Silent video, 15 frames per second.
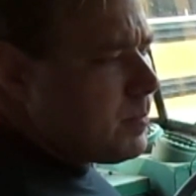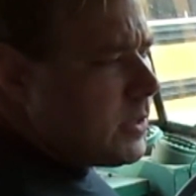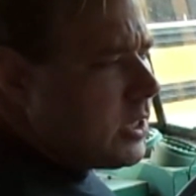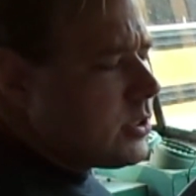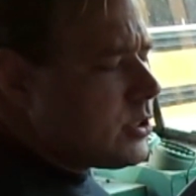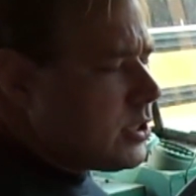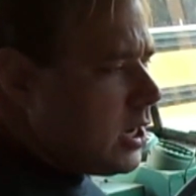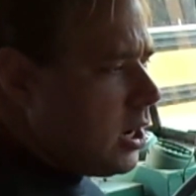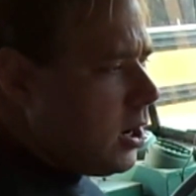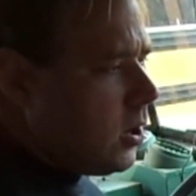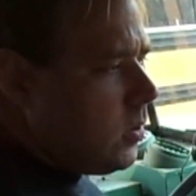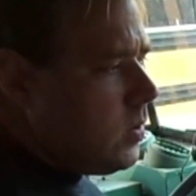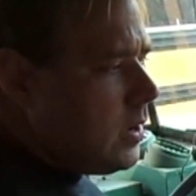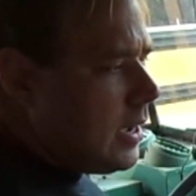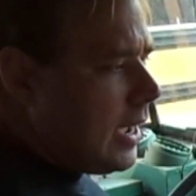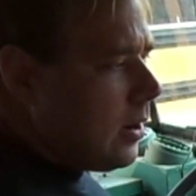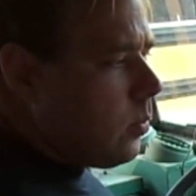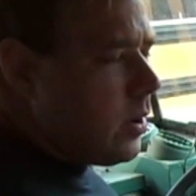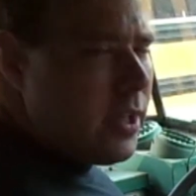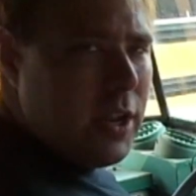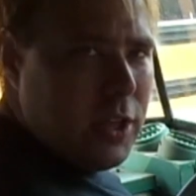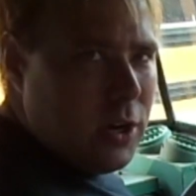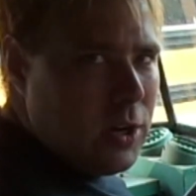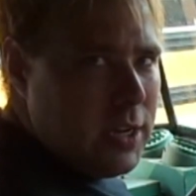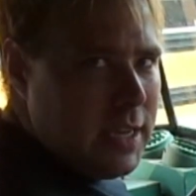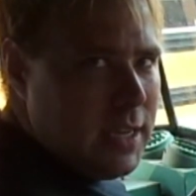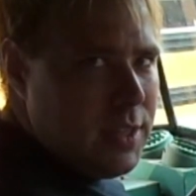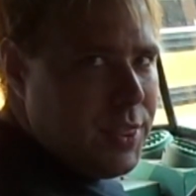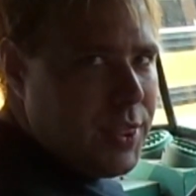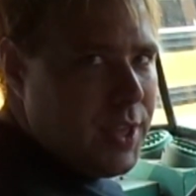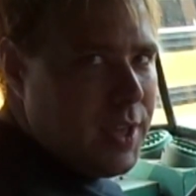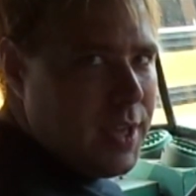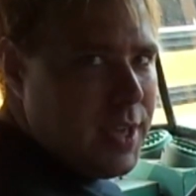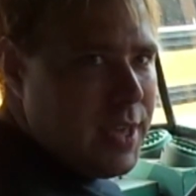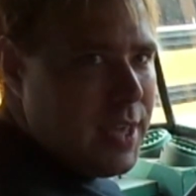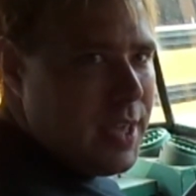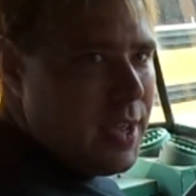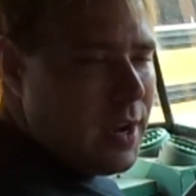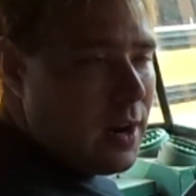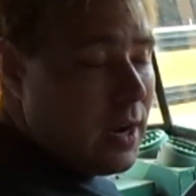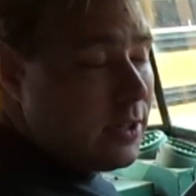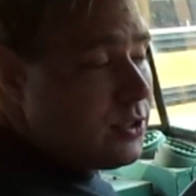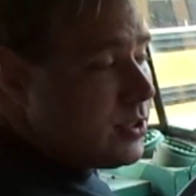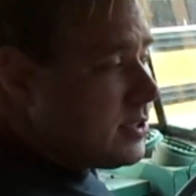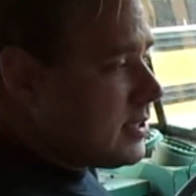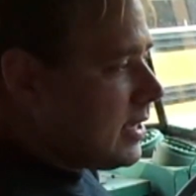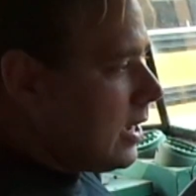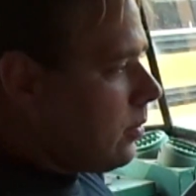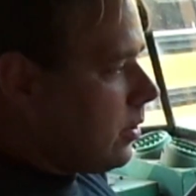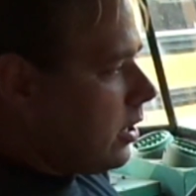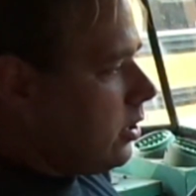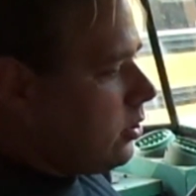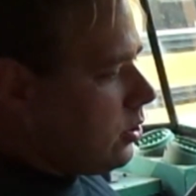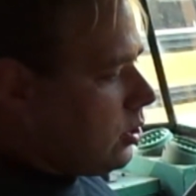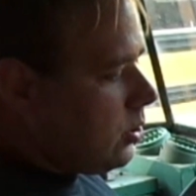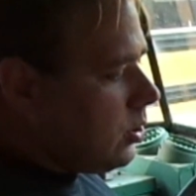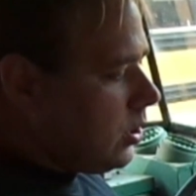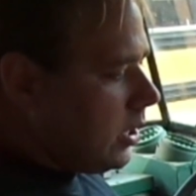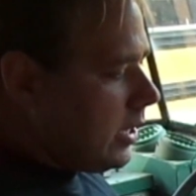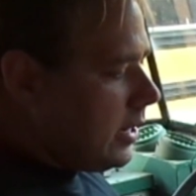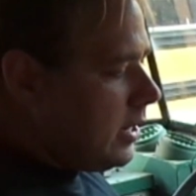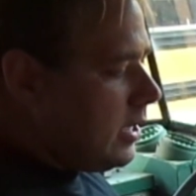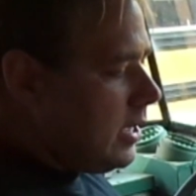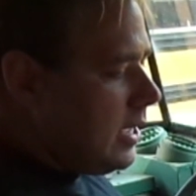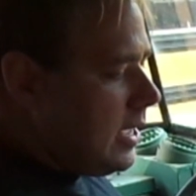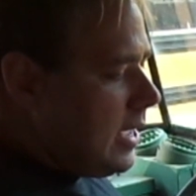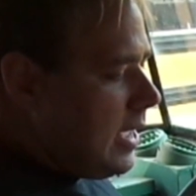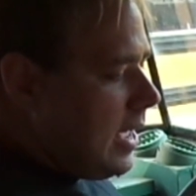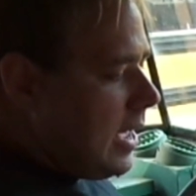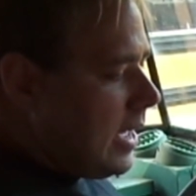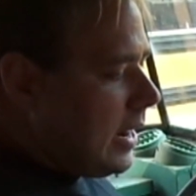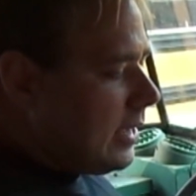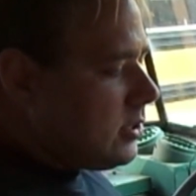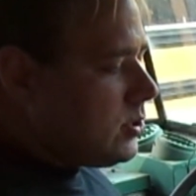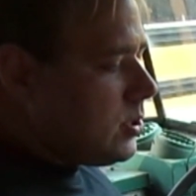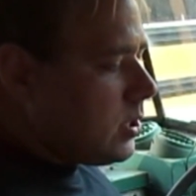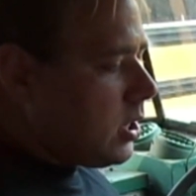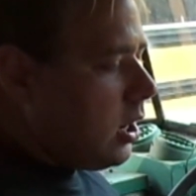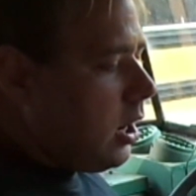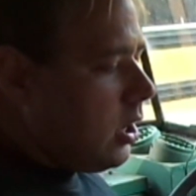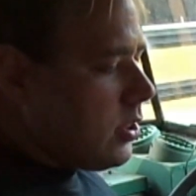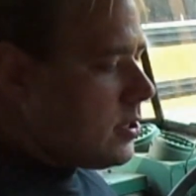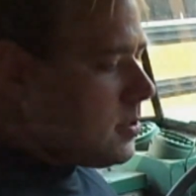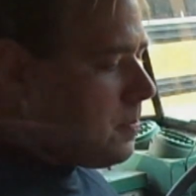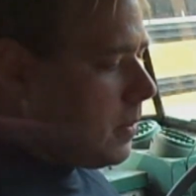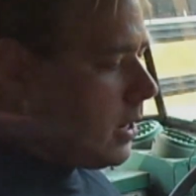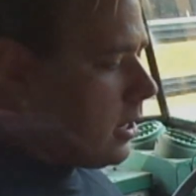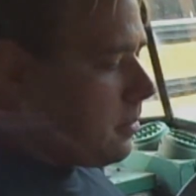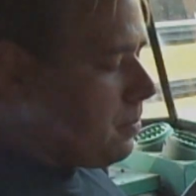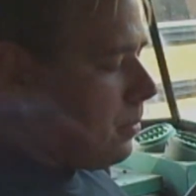So, I went underneath, or I should say I went under the hood, and I took all the spark